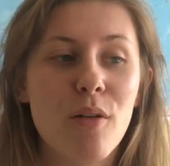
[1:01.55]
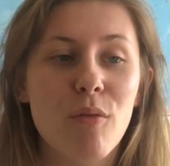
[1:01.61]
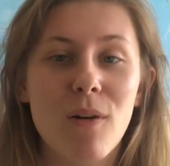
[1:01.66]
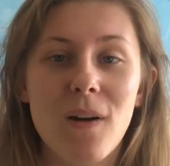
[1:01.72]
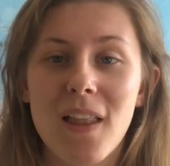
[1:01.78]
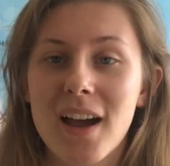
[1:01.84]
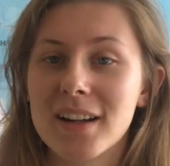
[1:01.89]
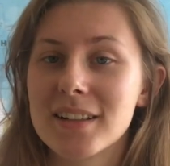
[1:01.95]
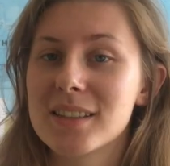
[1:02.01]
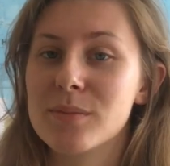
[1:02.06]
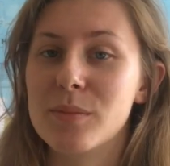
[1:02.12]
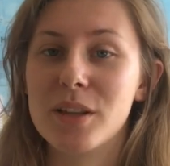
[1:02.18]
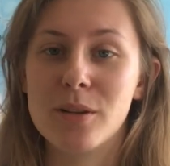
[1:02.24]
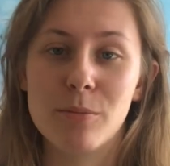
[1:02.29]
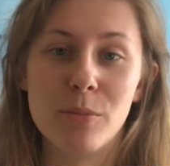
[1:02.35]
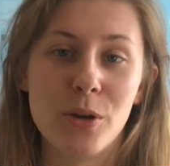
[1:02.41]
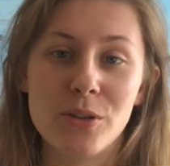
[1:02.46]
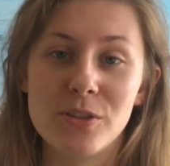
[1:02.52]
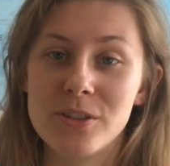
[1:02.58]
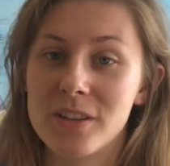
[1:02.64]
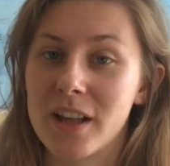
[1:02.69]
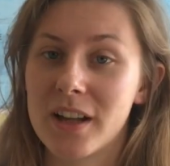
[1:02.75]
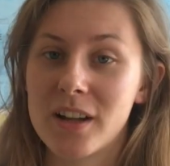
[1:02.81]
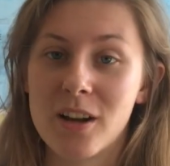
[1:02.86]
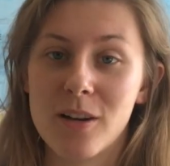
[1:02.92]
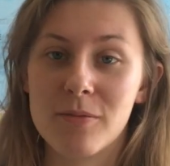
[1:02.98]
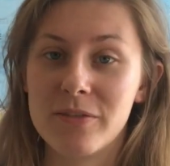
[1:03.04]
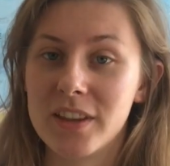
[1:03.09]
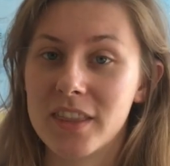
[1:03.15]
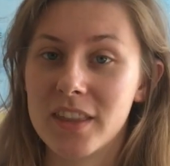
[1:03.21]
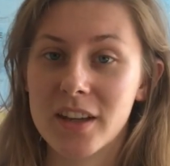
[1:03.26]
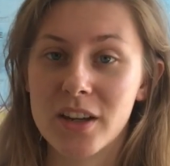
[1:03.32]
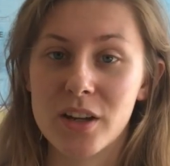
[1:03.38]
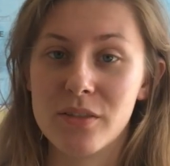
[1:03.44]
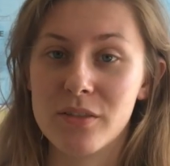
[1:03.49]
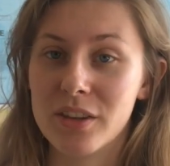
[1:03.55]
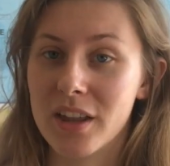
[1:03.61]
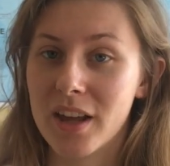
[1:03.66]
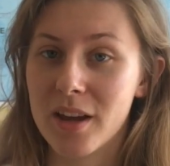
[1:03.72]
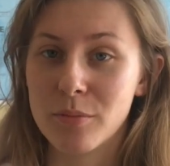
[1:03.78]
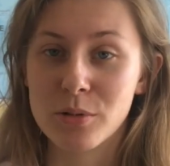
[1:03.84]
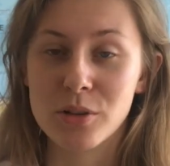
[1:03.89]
Relax, make the most of that comfy thing over there